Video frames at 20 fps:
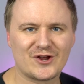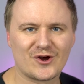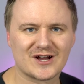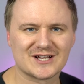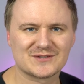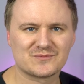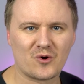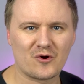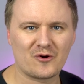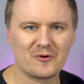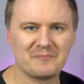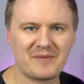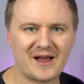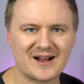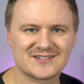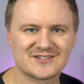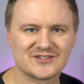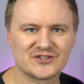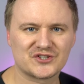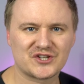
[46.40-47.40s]
guys, welcome
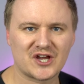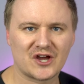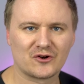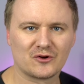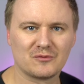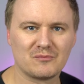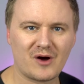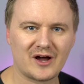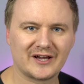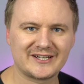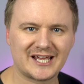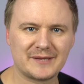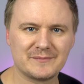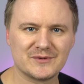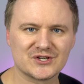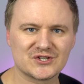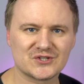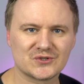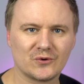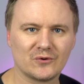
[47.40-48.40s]
back to the channel. My name
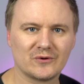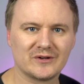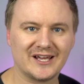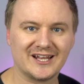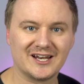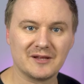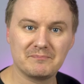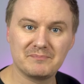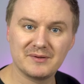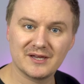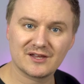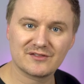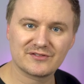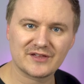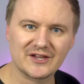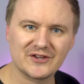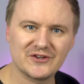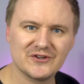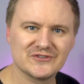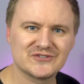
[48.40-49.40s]
is Sean and a big
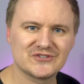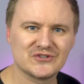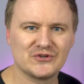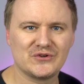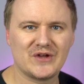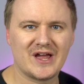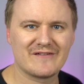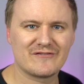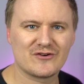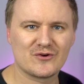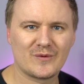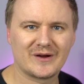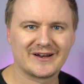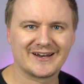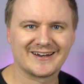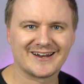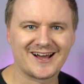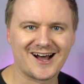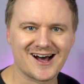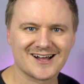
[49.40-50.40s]
thank you to everyone
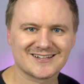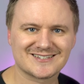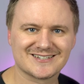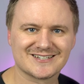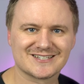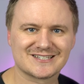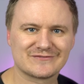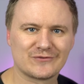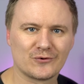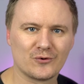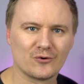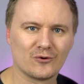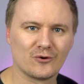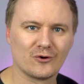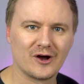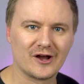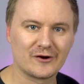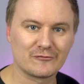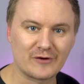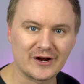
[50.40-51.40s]
at Artiss
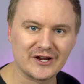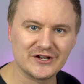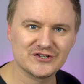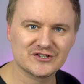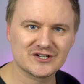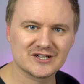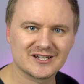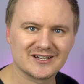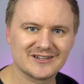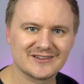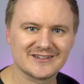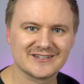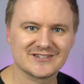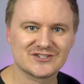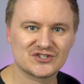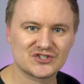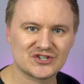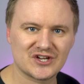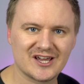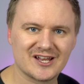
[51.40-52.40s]
for arranging
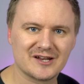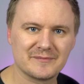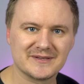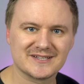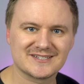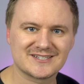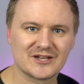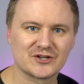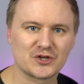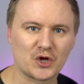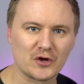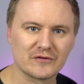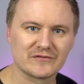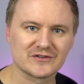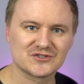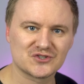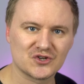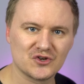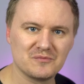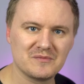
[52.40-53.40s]
this chair to be sent over
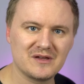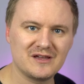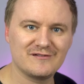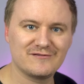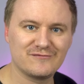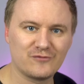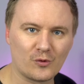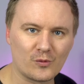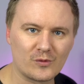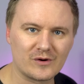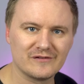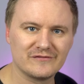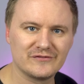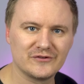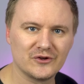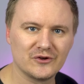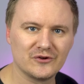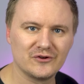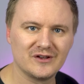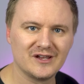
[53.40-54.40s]
to me for
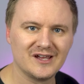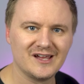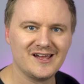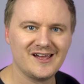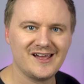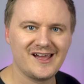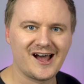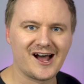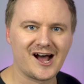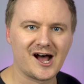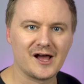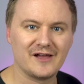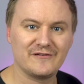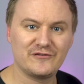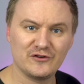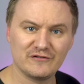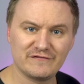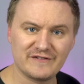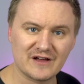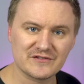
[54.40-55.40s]
review. If
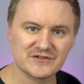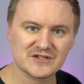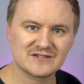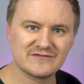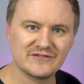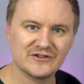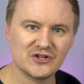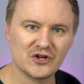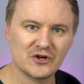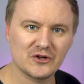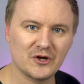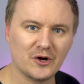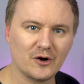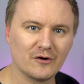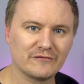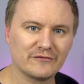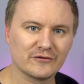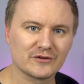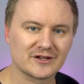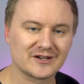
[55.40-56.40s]
you found this video
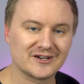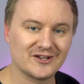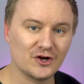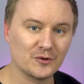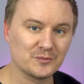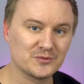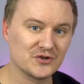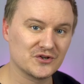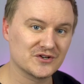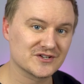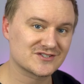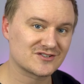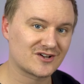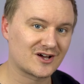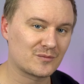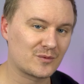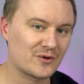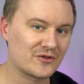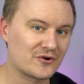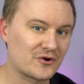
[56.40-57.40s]
helpful and it helped you
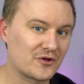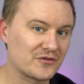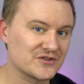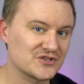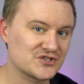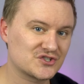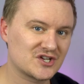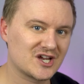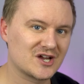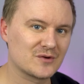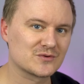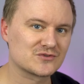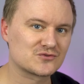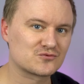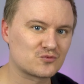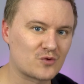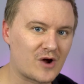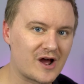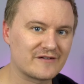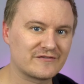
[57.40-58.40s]
decide whether or not this chair was
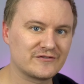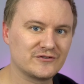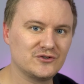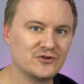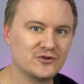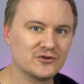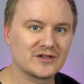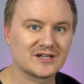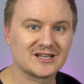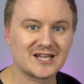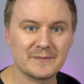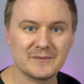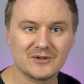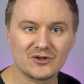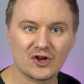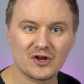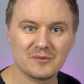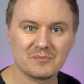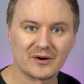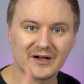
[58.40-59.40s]
right for you, then let me
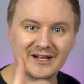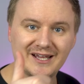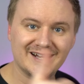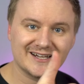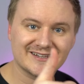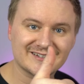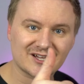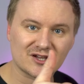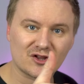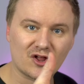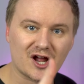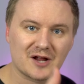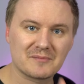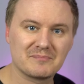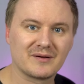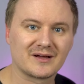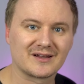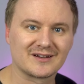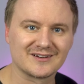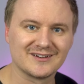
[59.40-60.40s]
know by hitting the like
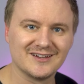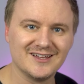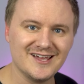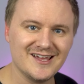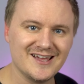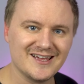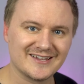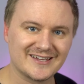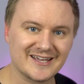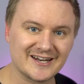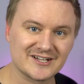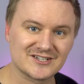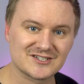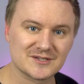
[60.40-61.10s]
button, getting